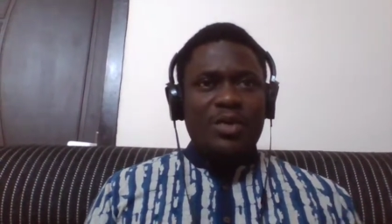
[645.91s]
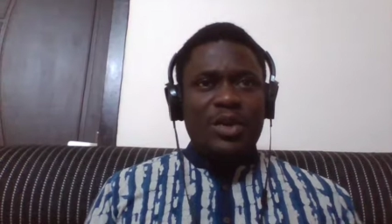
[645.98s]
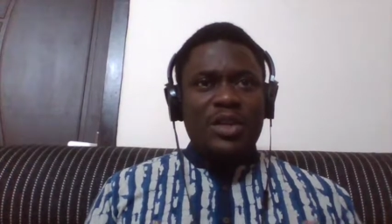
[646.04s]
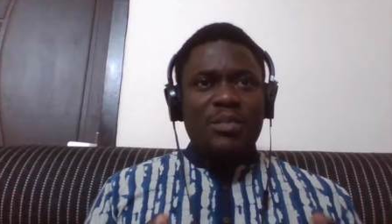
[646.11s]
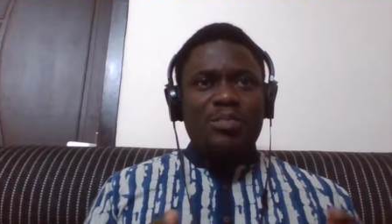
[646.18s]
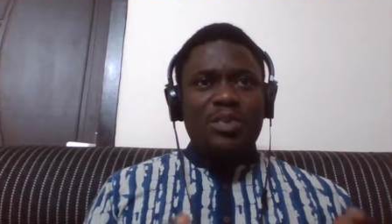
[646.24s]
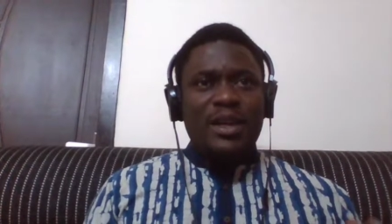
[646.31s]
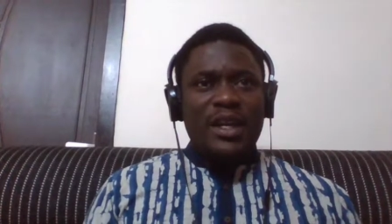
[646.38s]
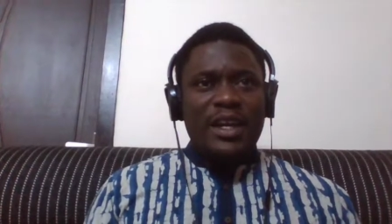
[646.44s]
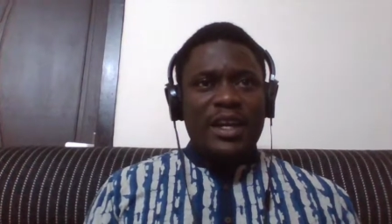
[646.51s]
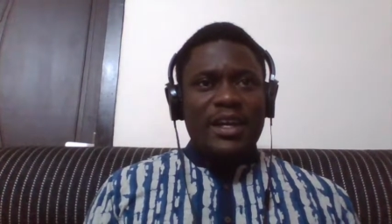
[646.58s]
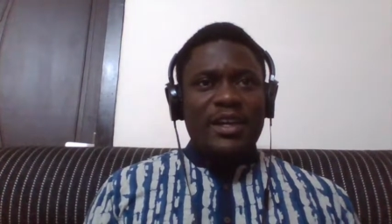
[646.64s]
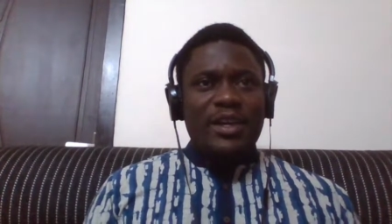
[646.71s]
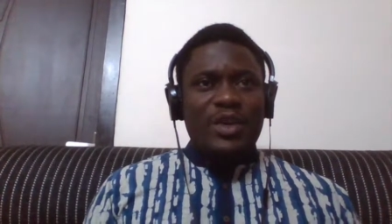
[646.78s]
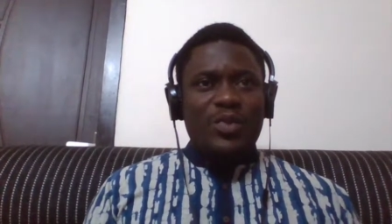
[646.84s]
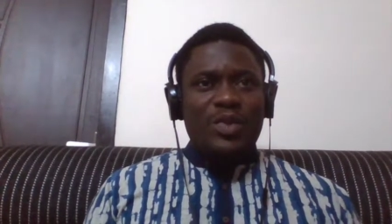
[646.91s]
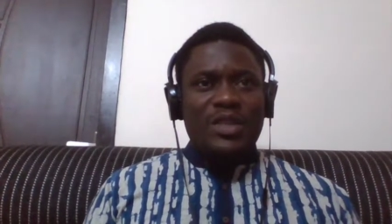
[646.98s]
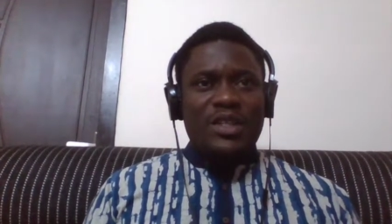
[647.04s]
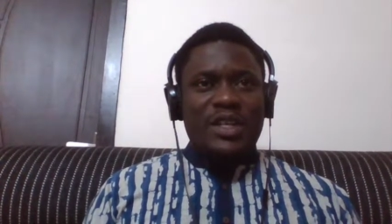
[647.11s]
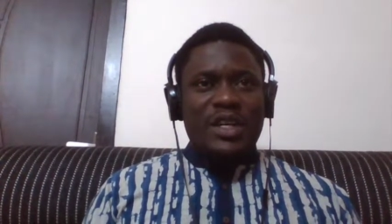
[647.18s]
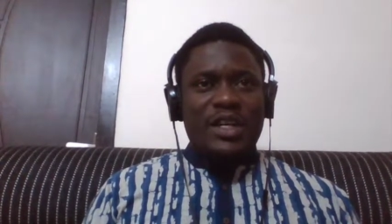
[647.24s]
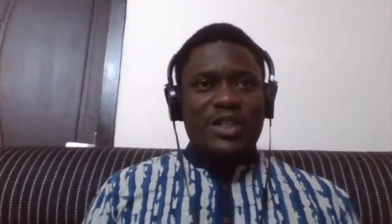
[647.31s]
I want to play
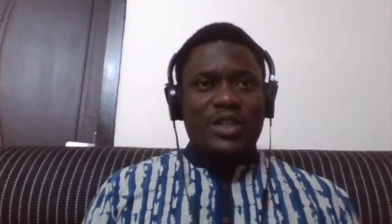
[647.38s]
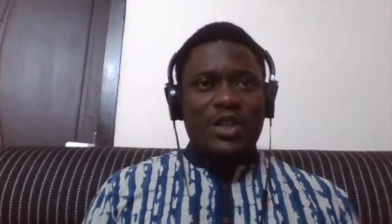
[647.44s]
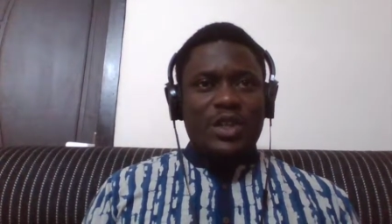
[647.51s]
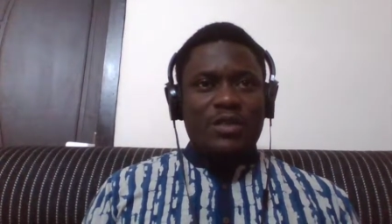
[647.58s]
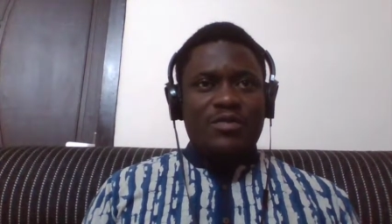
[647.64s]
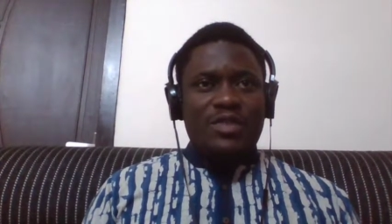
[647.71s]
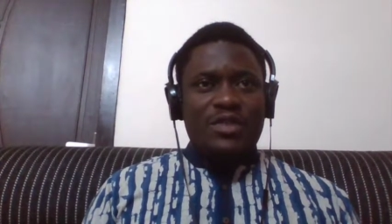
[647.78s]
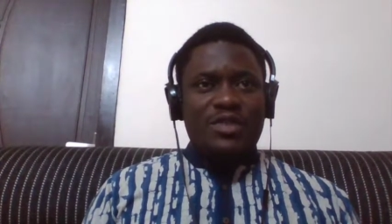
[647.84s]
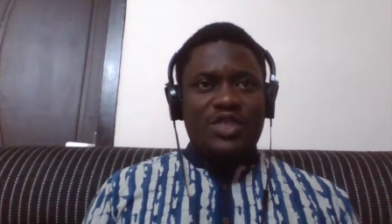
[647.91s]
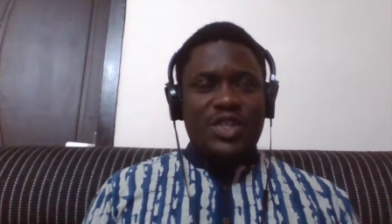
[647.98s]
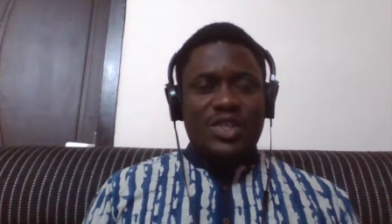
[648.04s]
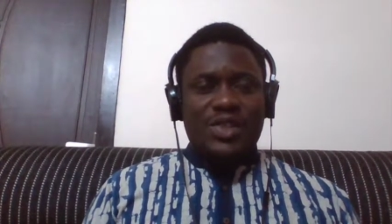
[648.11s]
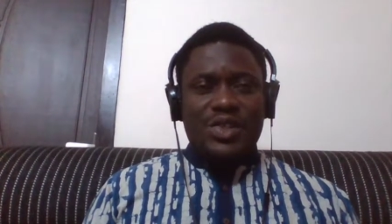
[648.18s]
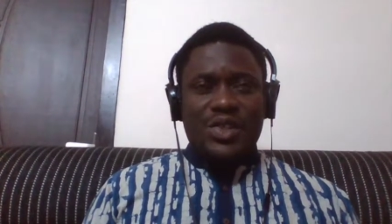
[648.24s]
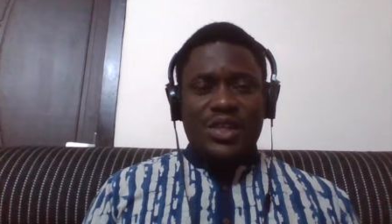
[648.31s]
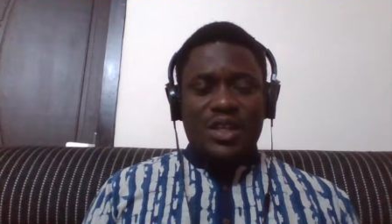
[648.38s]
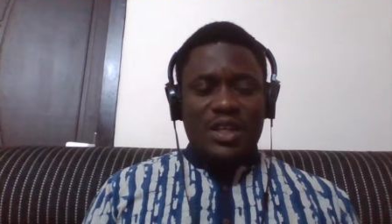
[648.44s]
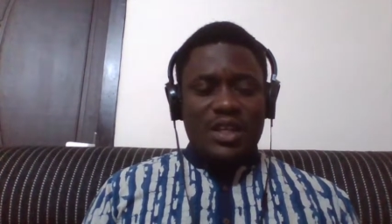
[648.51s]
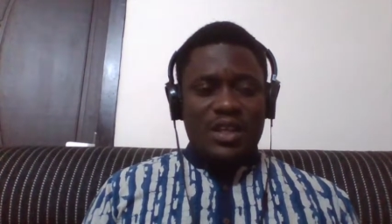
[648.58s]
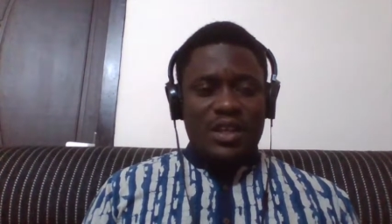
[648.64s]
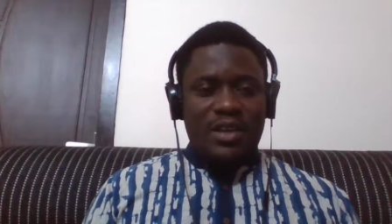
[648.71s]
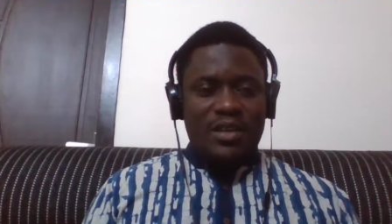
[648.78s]
with the idea of
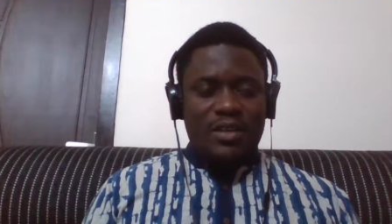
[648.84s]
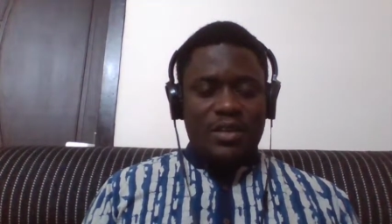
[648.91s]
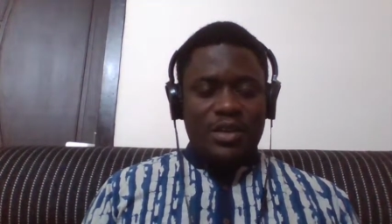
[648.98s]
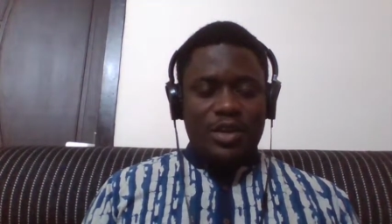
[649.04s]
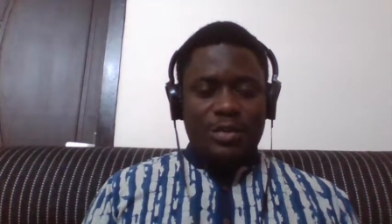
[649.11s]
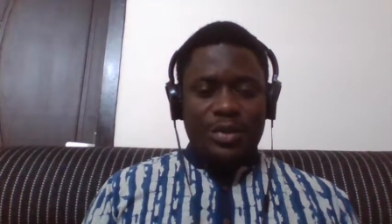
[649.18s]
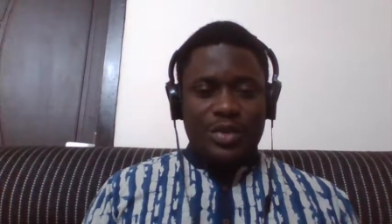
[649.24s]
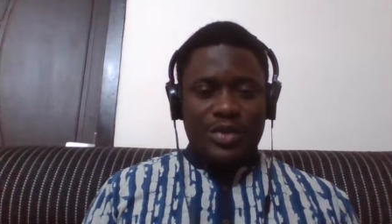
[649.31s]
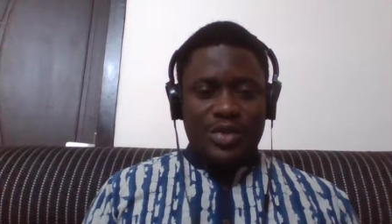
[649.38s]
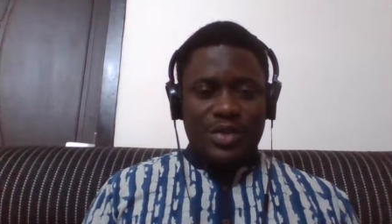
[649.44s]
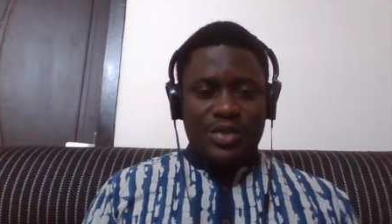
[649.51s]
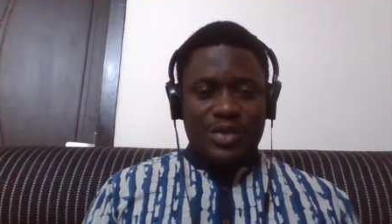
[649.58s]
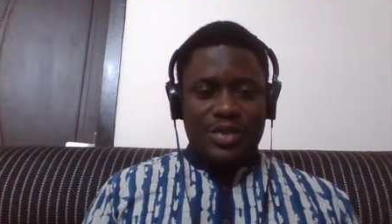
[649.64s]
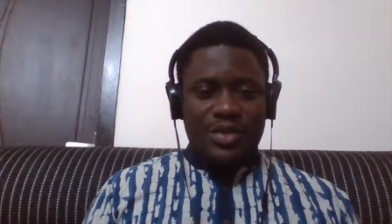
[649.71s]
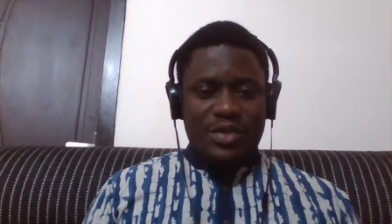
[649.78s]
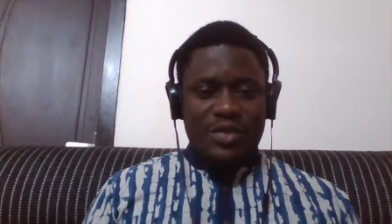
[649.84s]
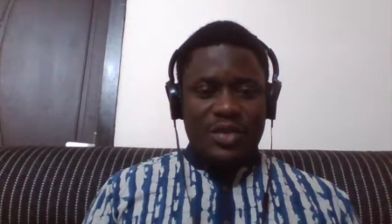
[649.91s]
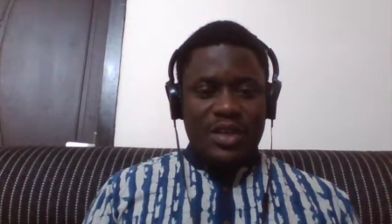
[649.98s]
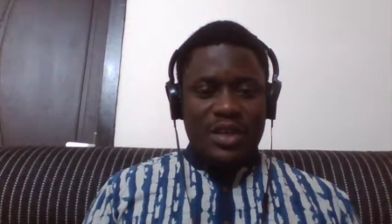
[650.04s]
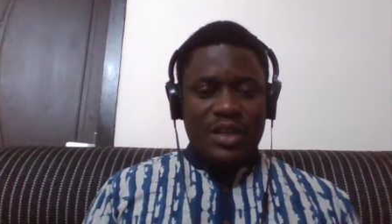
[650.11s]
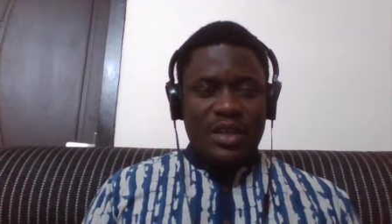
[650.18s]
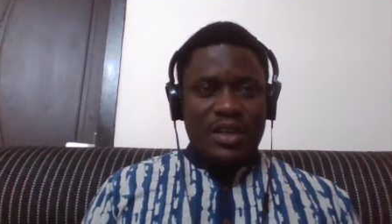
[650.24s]
GCE, global
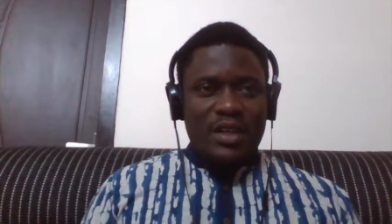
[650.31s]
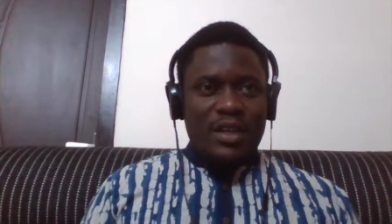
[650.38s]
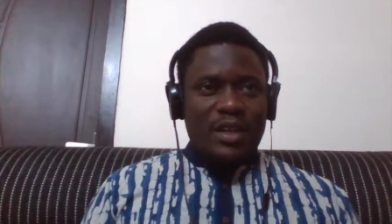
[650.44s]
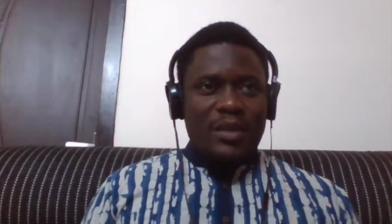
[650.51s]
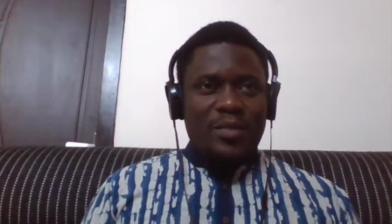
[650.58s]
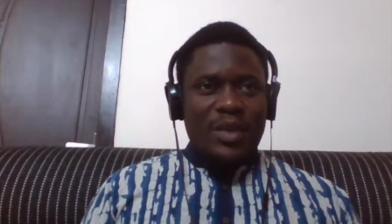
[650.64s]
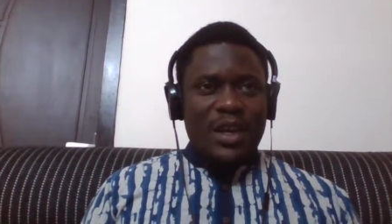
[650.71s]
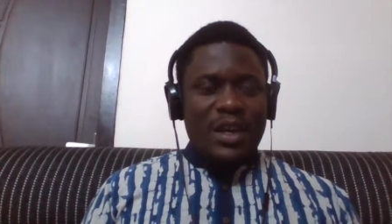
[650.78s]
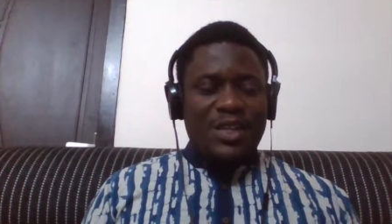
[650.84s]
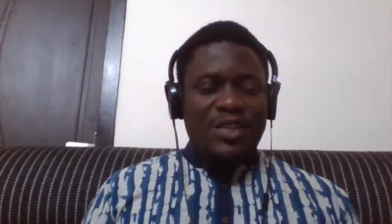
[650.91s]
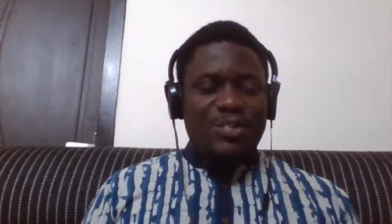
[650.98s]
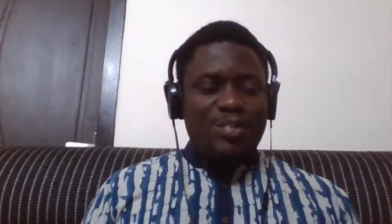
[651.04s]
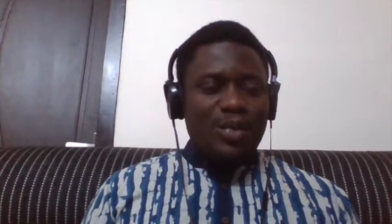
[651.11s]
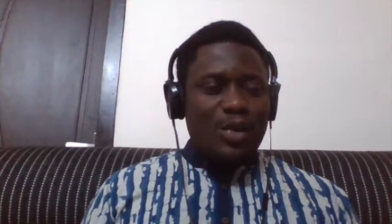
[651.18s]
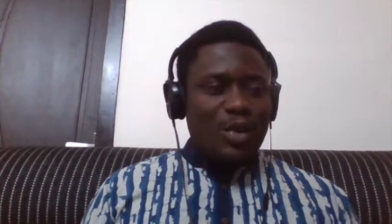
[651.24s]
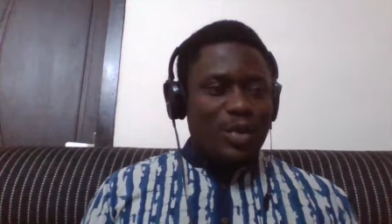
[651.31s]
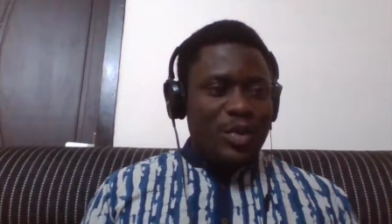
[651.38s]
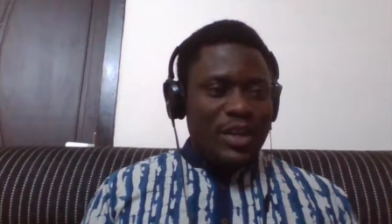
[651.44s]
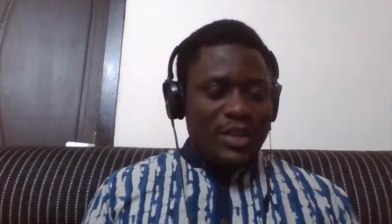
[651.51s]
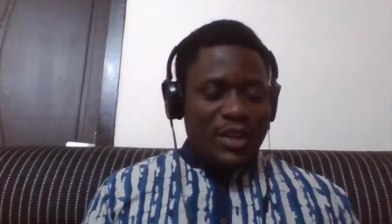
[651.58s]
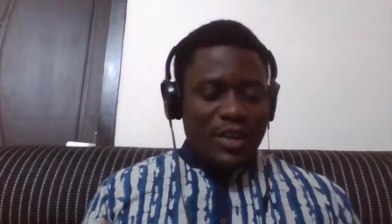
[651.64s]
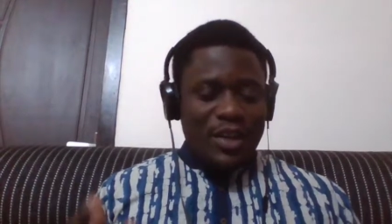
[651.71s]
citizenry, um,
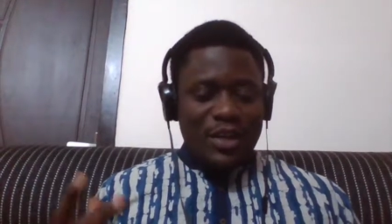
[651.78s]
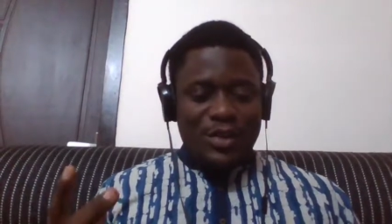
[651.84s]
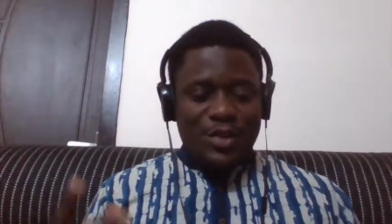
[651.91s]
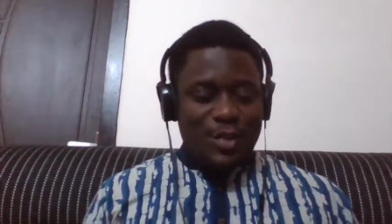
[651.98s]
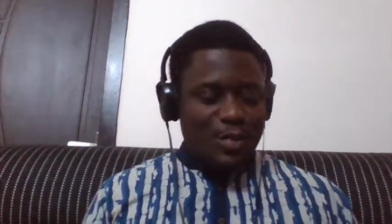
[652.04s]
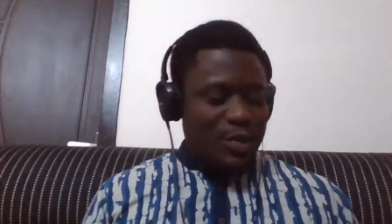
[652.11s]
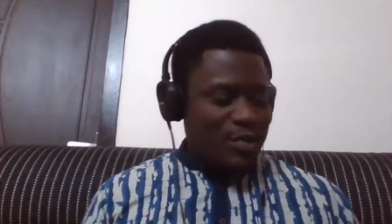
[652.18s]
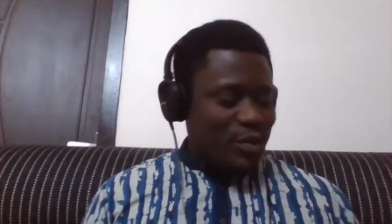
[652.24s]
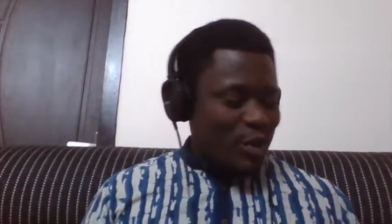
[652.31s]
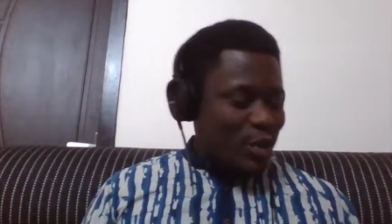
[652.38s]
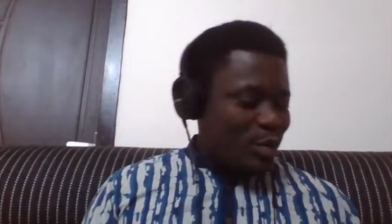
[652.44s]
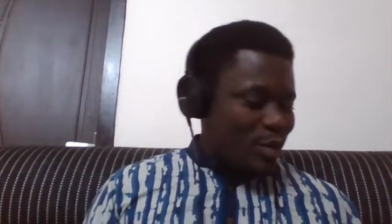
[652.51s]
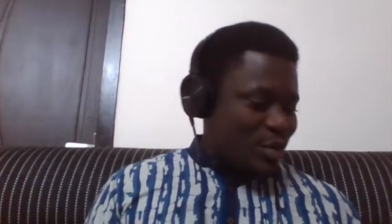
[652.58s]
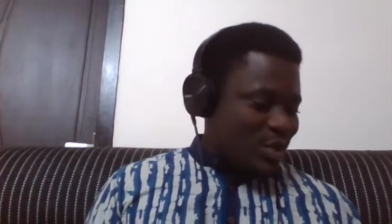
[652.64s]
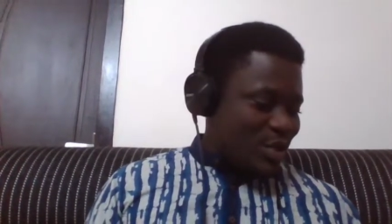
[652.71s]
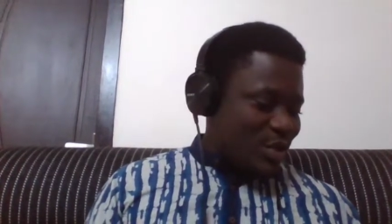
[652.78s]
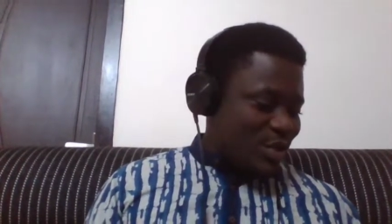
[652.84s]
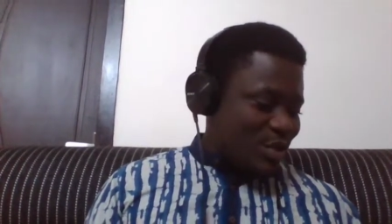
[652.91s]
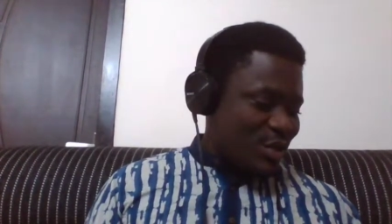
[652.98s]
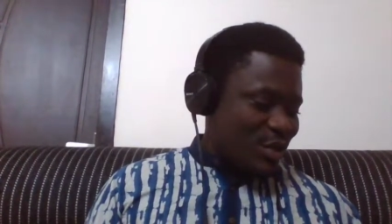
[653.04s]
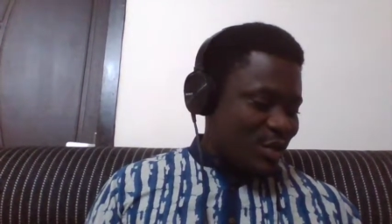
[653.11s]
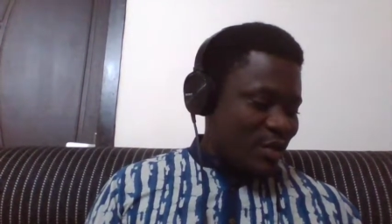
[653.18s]
exploring the concept of global
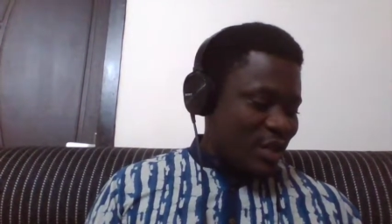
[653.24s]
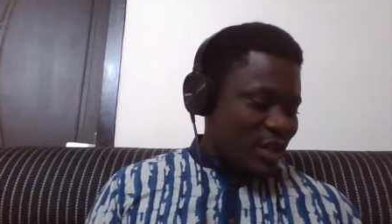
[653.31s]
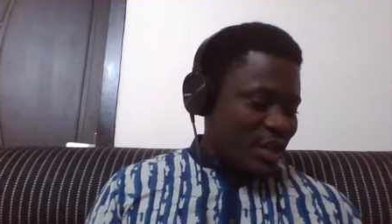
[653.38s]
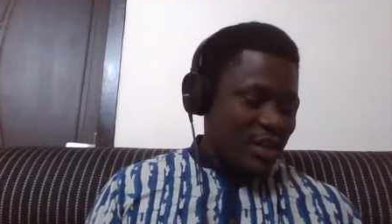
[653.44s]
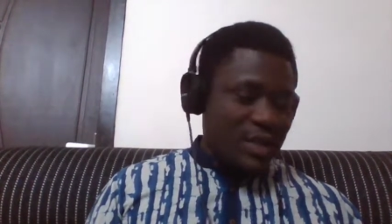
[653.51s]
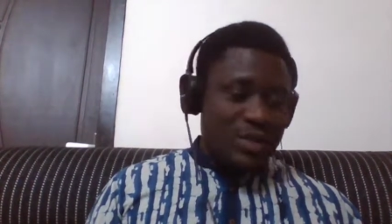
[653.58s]
citizenry.